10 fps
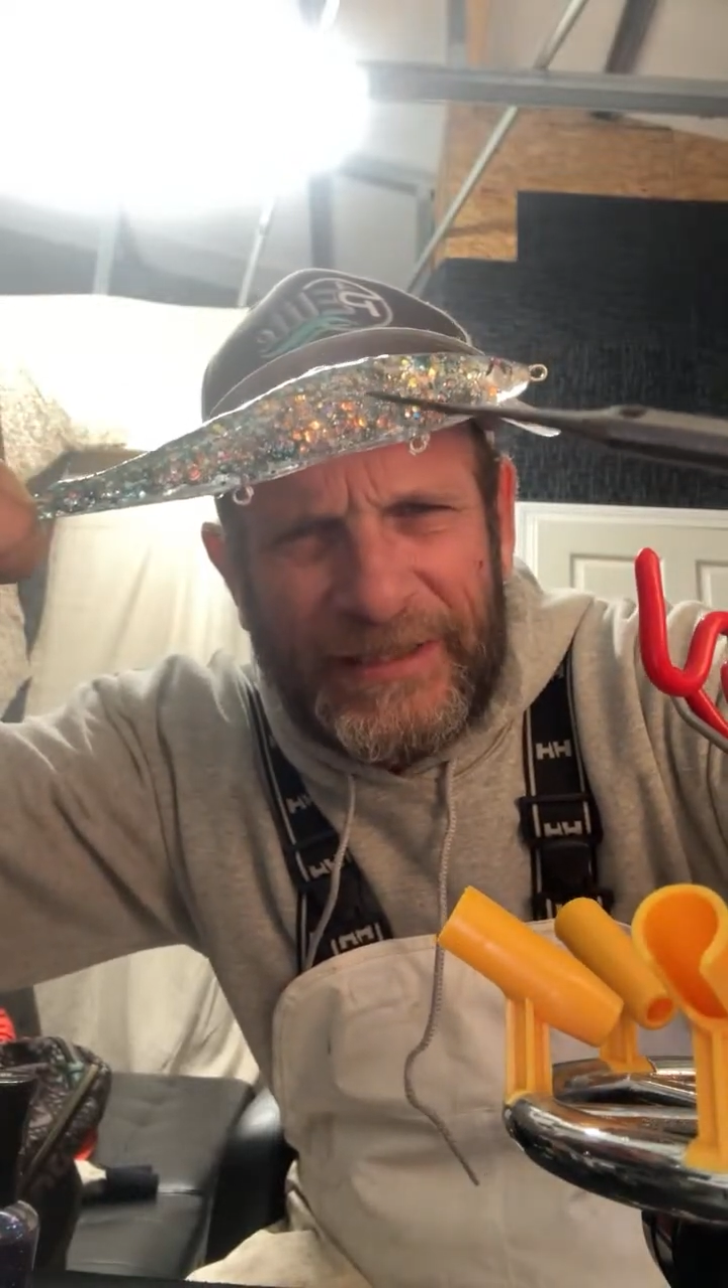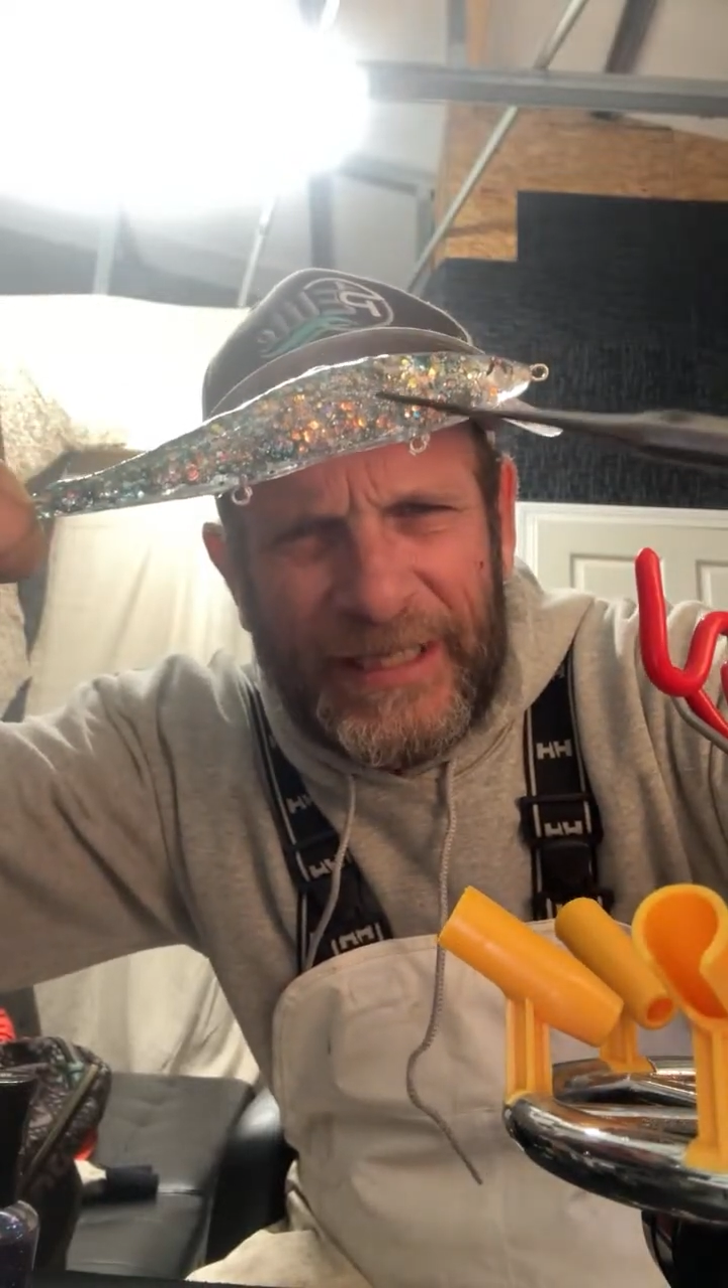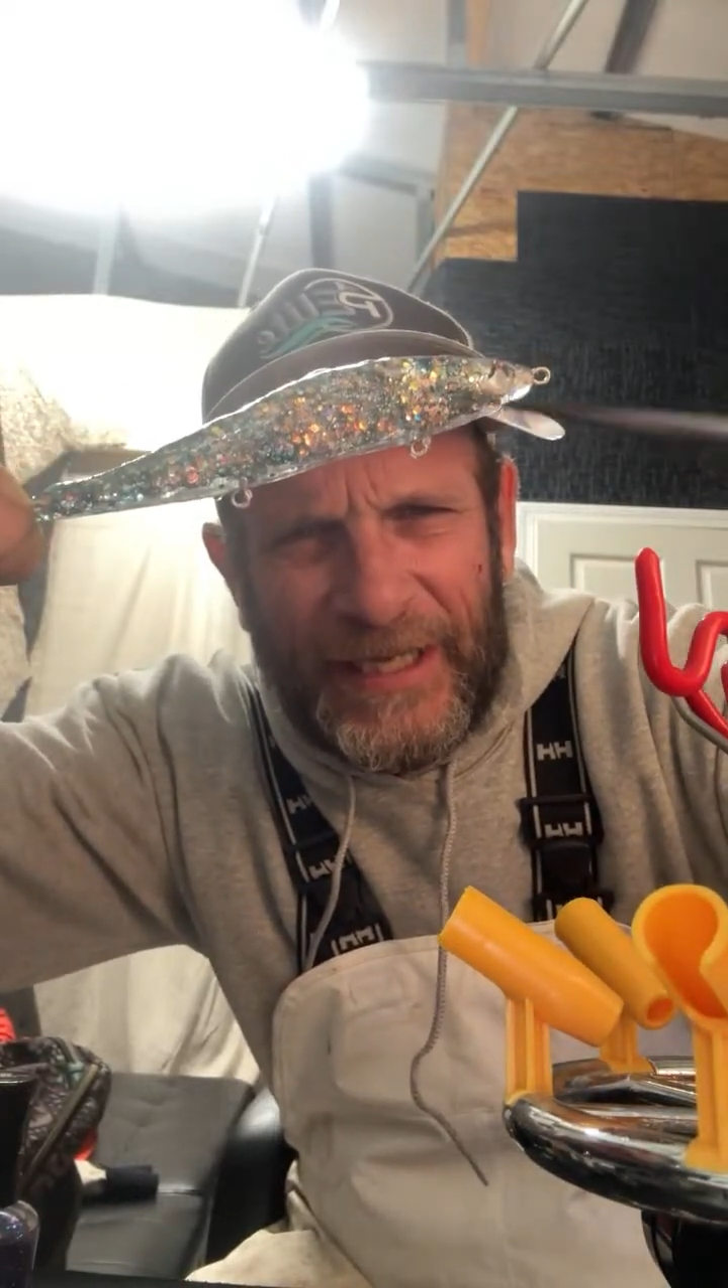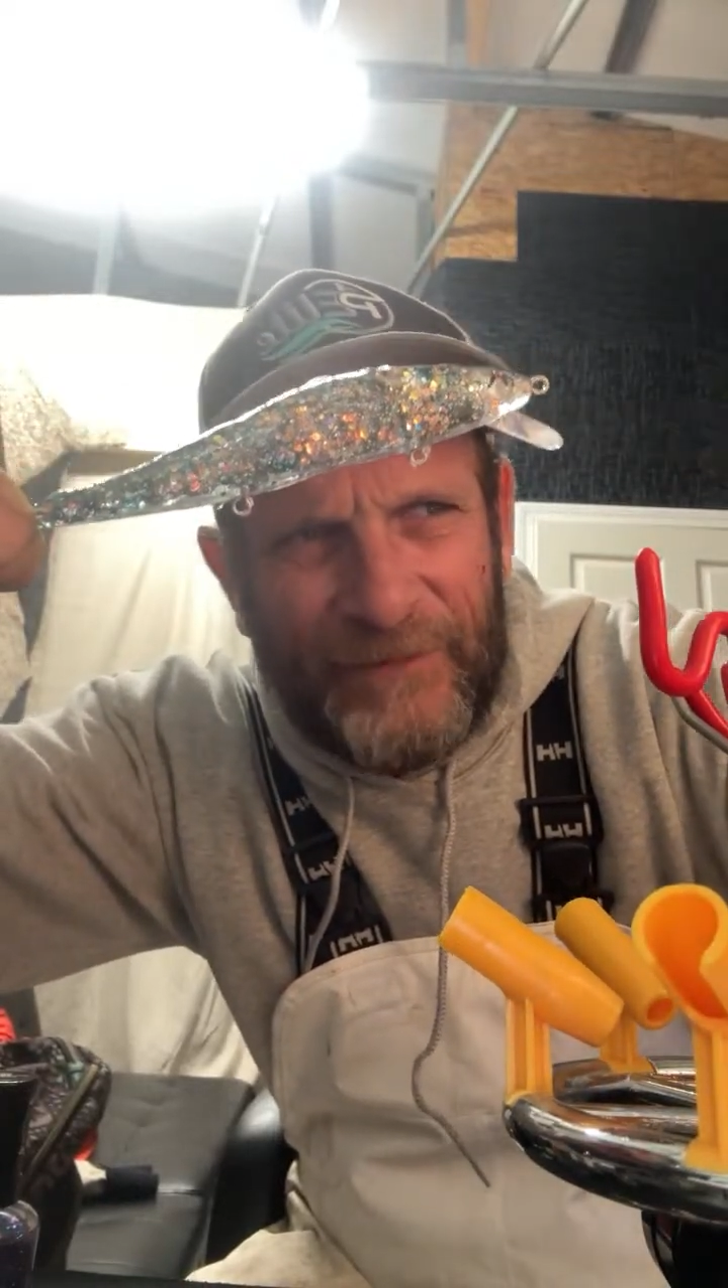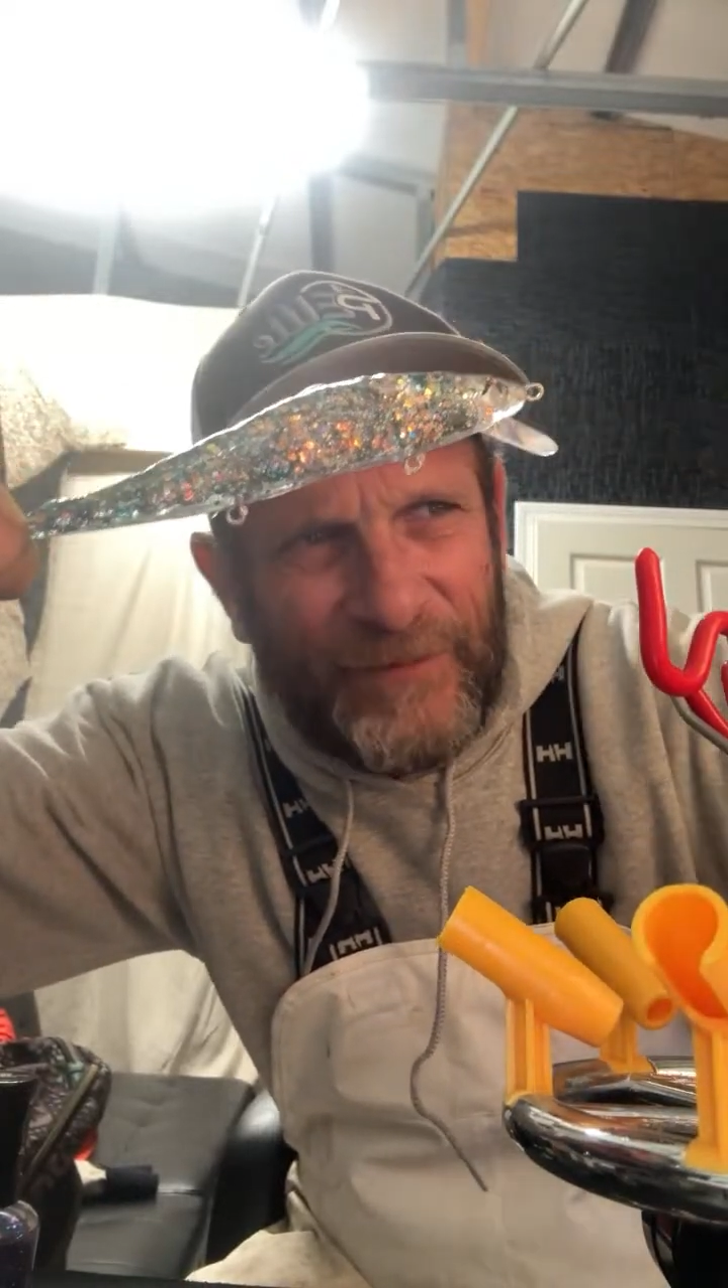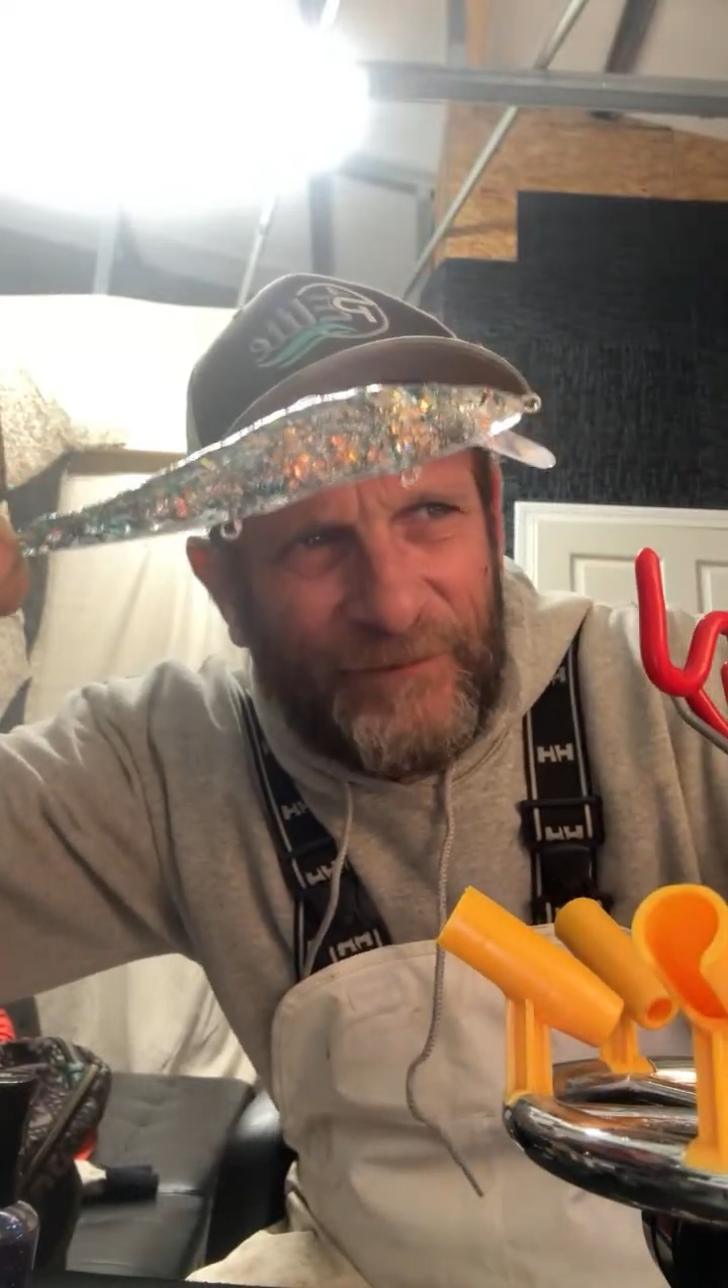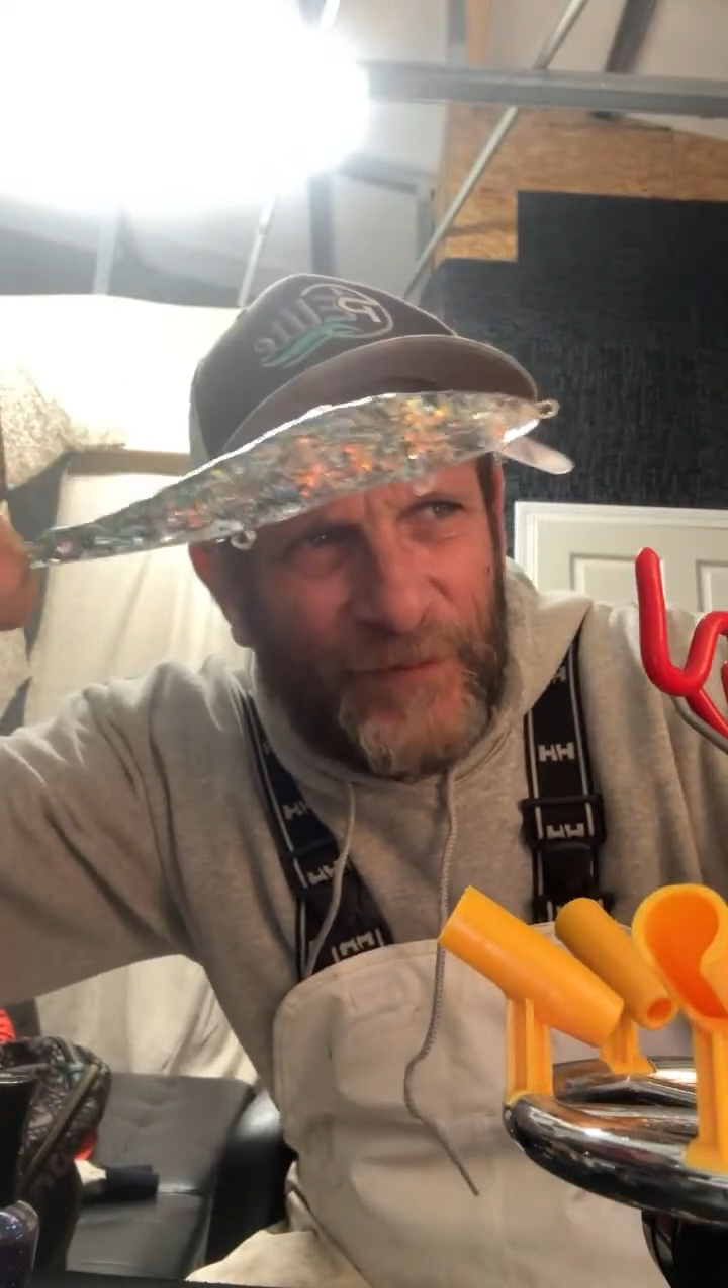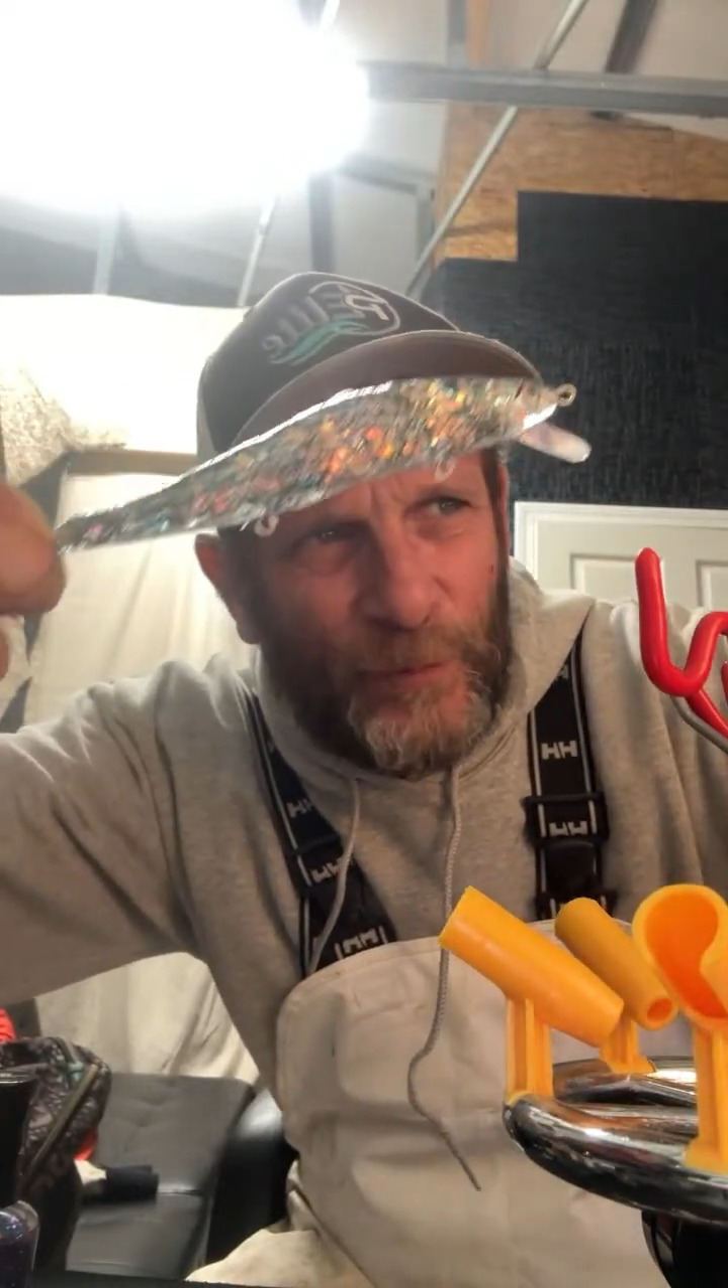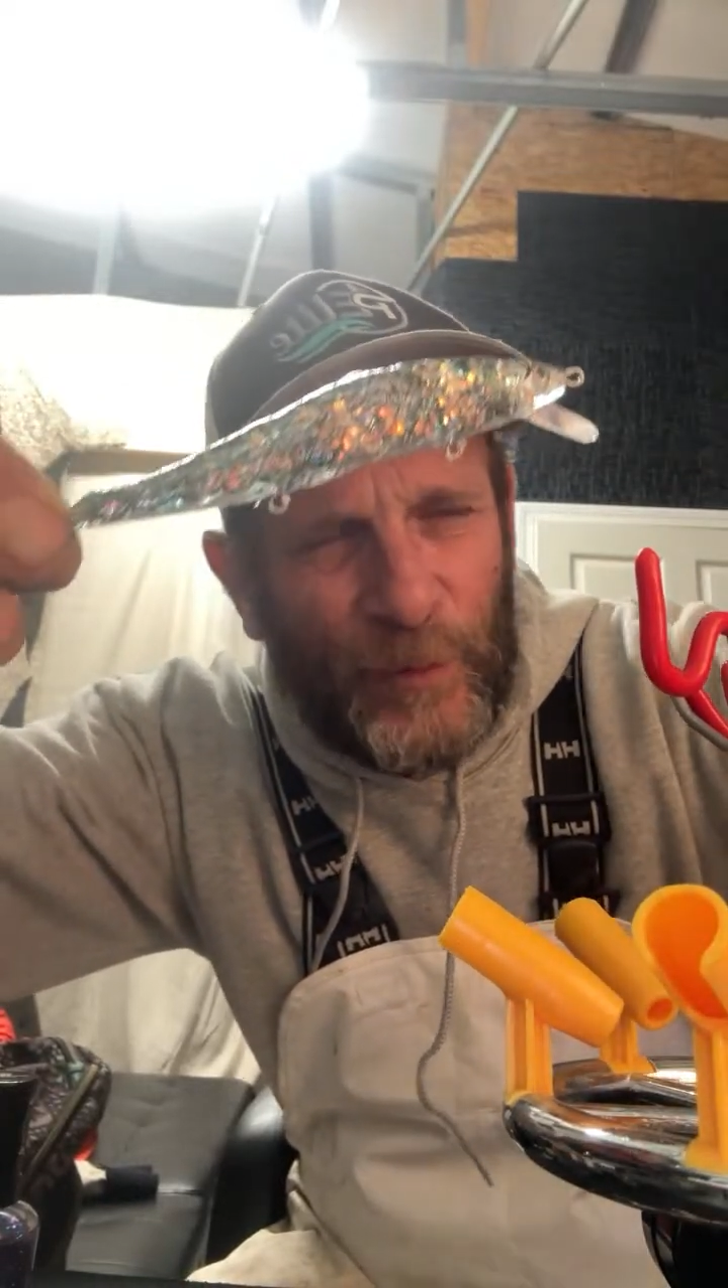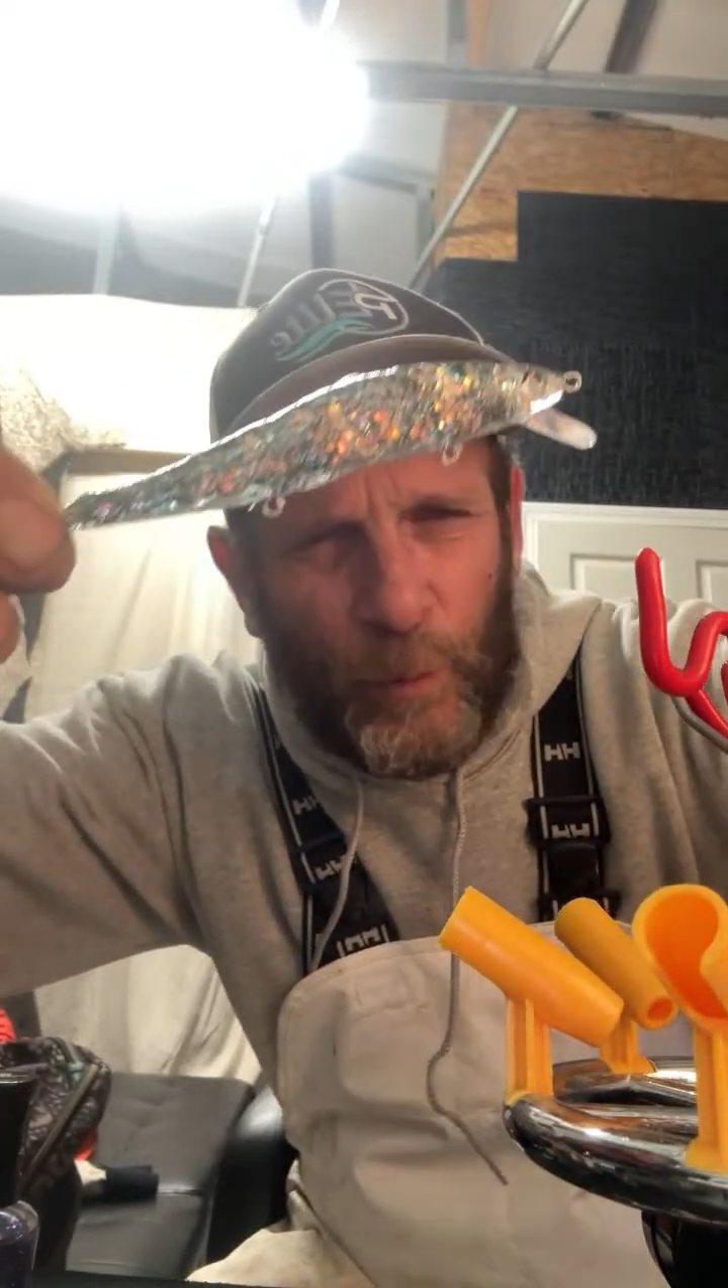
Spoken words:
side of it to fill with